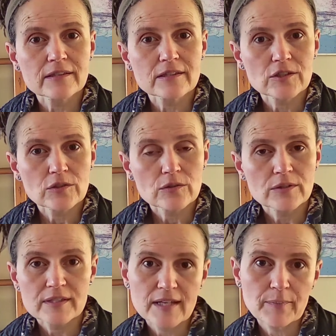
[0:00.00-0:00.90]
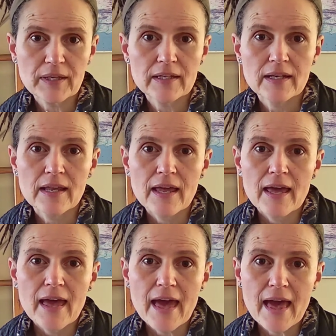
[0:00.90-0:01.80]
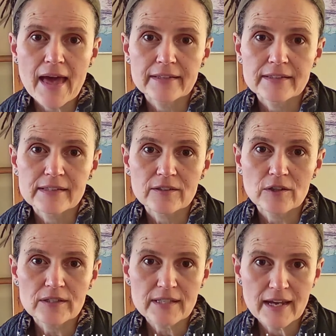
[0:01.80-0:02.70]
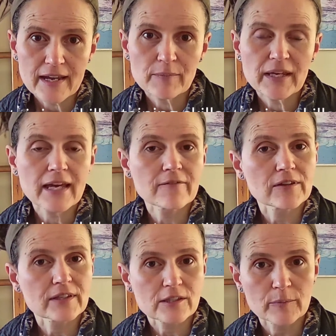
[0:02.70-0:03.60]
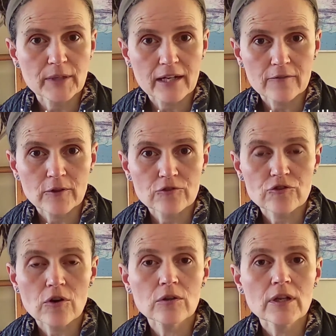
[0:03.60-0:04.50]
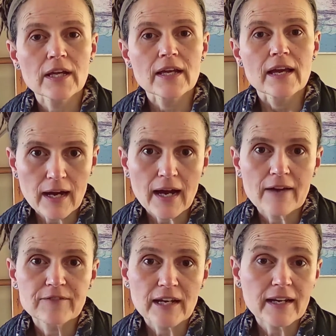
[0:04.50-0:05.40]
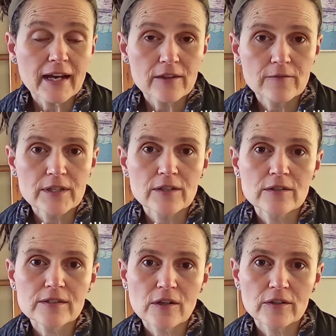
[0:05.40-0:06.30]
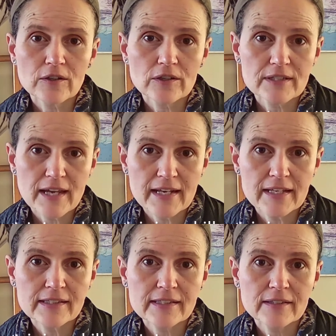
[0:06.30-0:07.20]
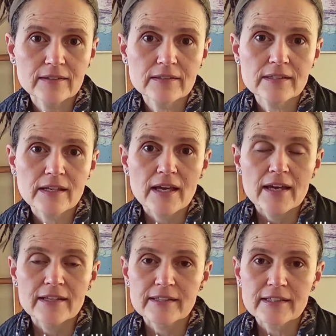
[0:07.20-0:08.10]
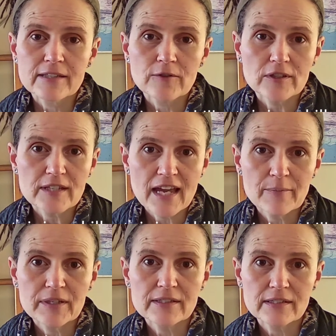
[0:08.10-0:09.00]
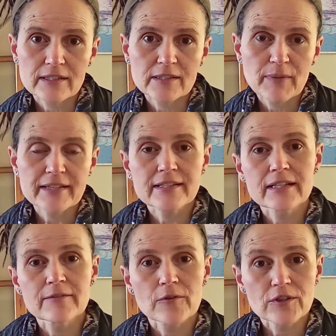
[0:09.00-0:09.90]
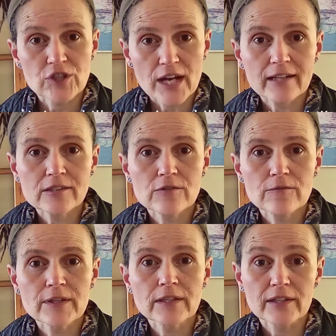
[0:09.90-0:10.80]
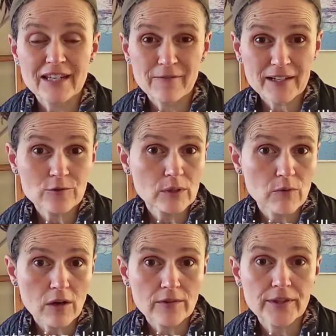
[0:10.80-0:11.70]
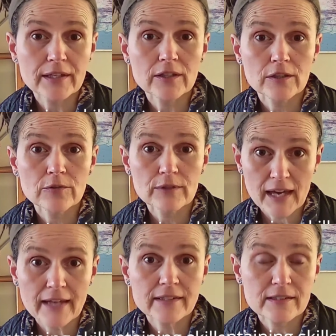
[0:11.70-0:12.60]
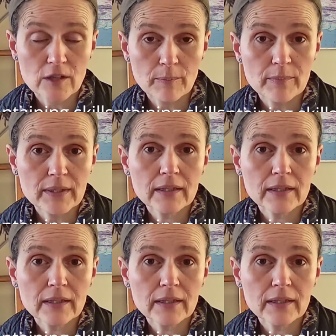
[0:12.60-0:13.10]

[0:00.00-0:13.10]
to step in and contain behavior that's going out of control. I've done other videos on containing skills. A sense of containment is basically for the child to feel that if I do a wrong thing, you can stop me.